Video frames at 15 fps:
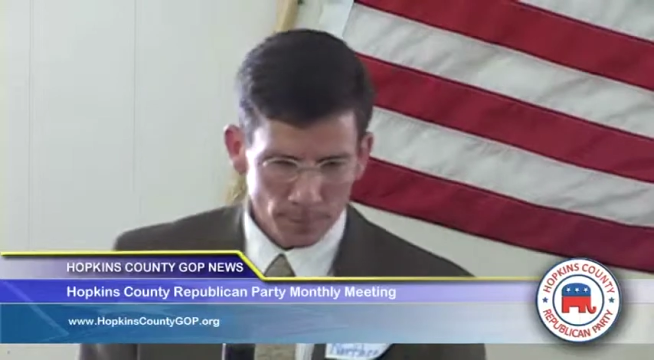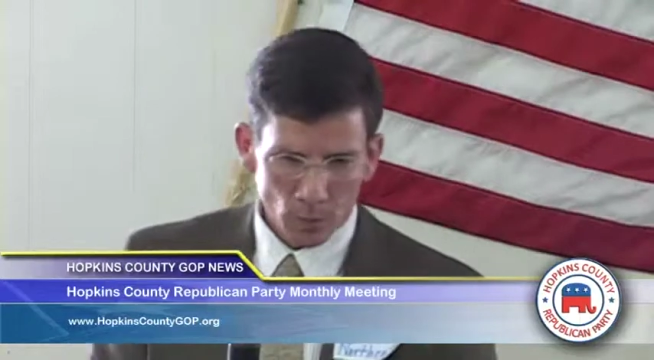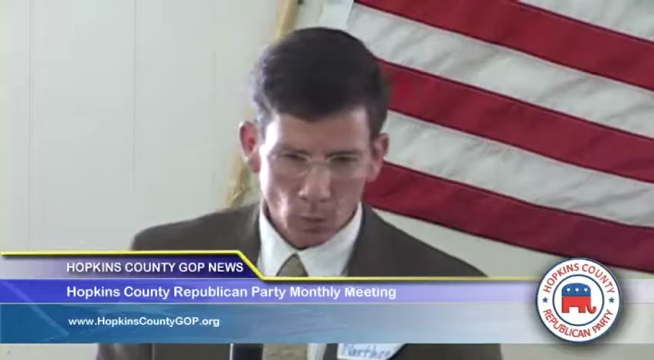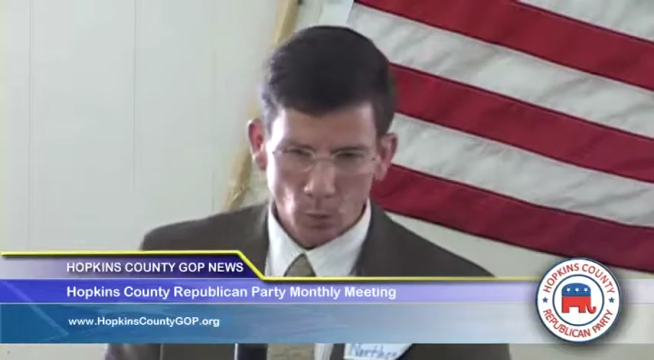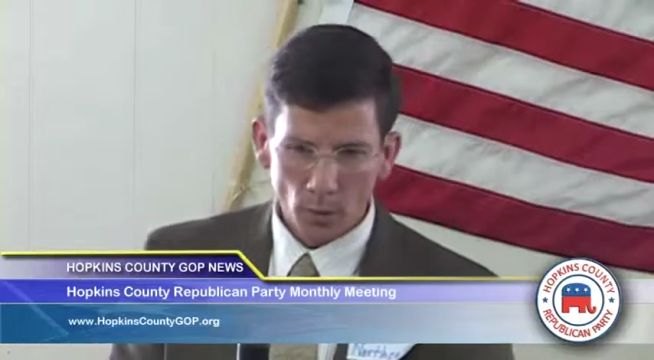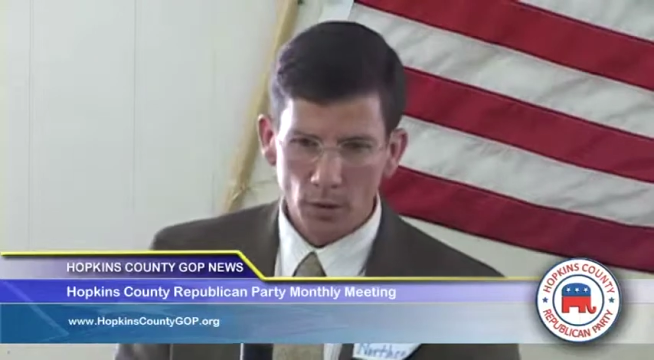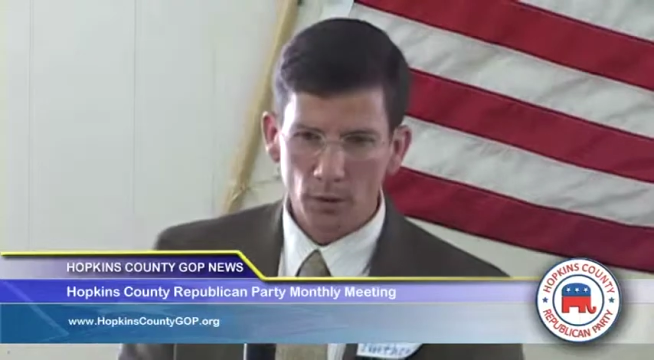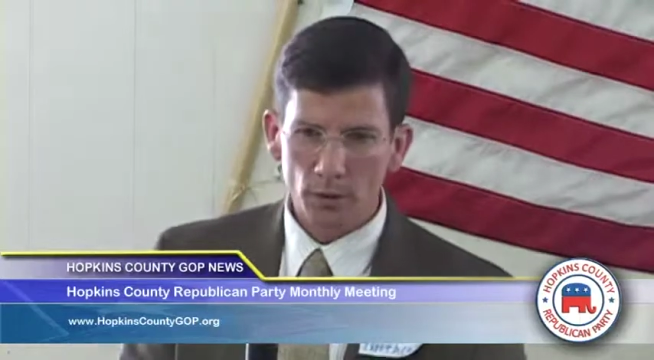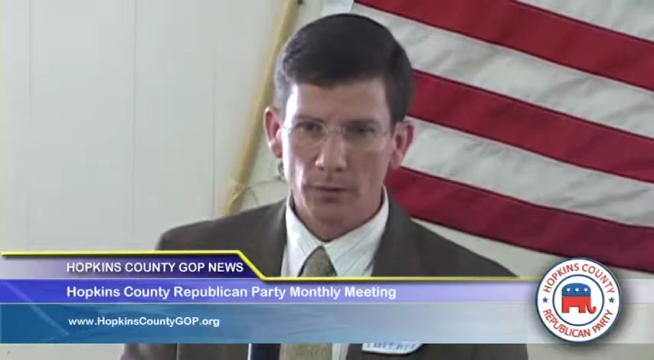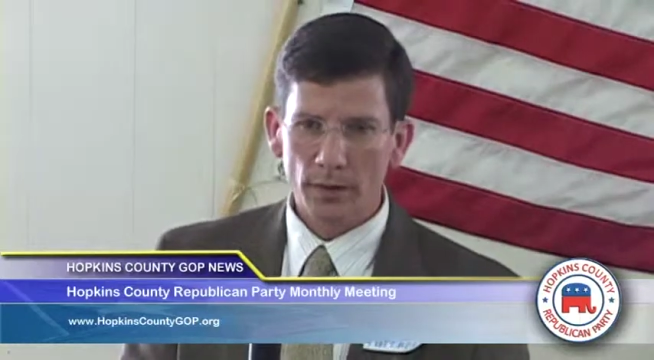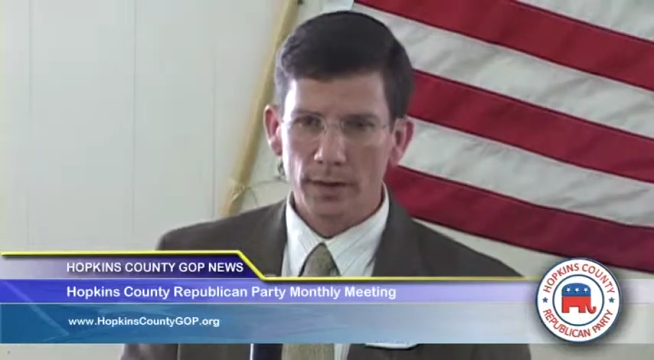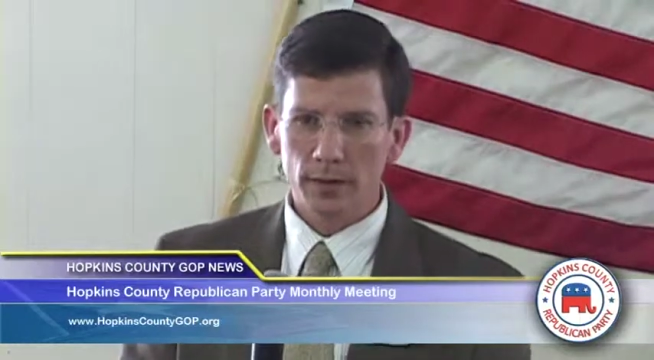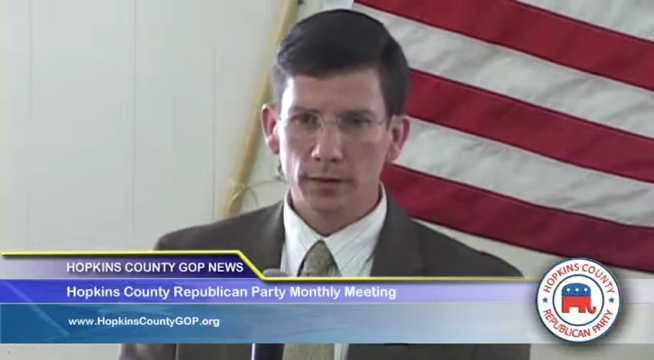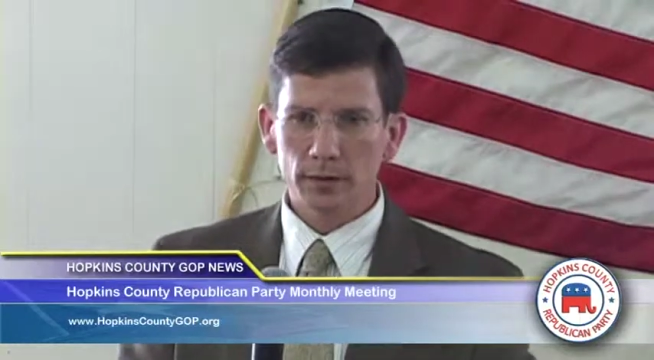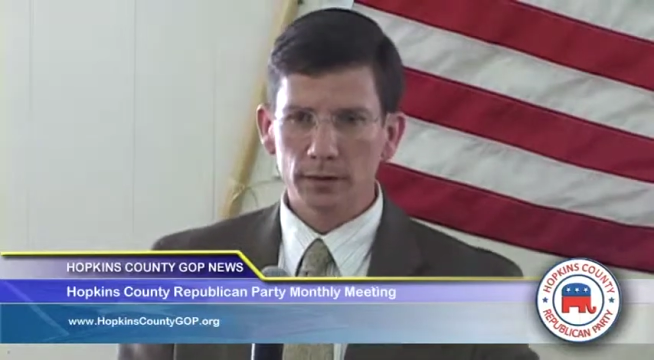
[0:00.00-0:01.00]
Well,
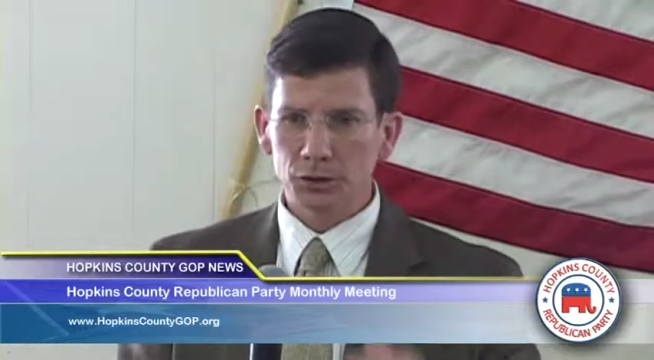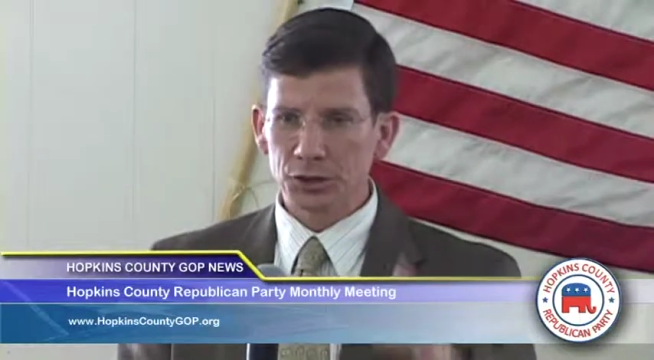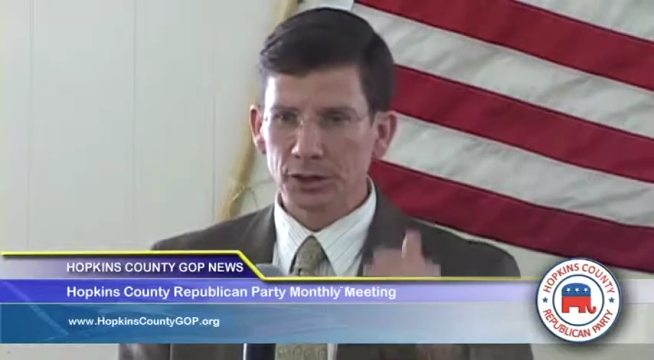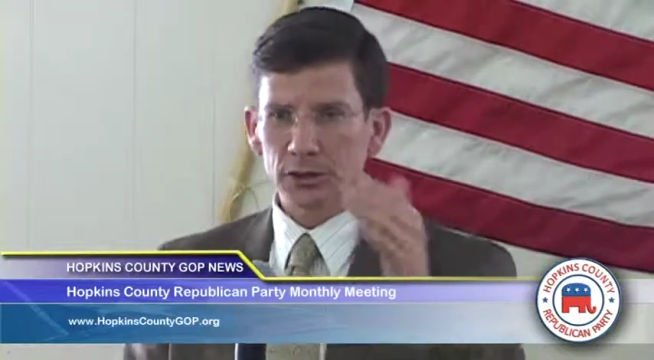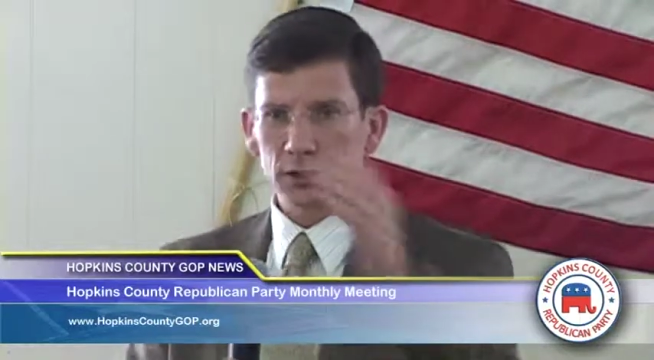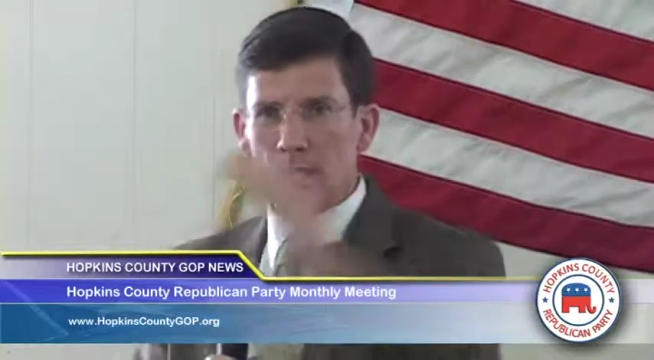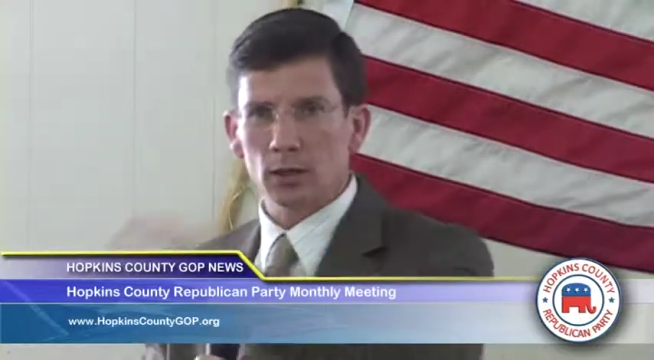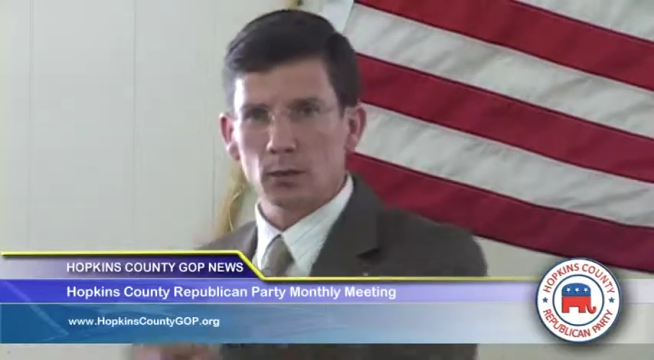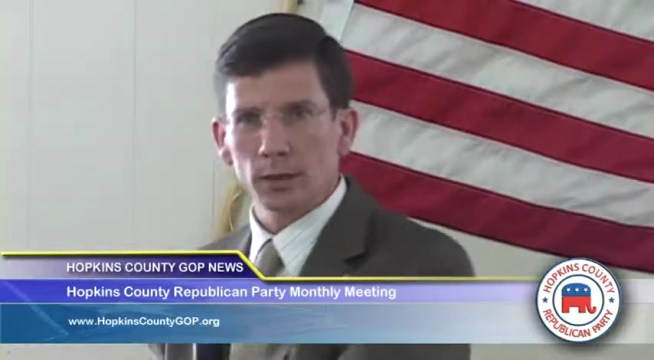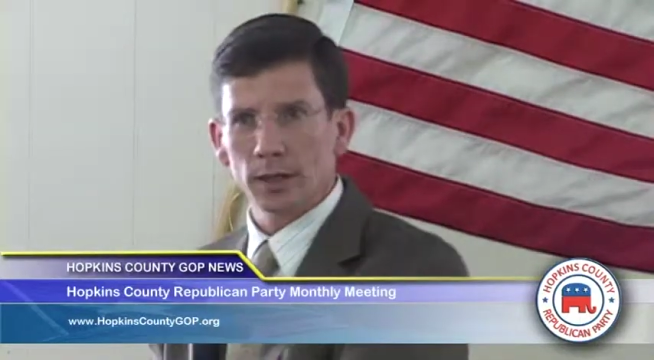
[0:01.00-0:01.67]
they, just like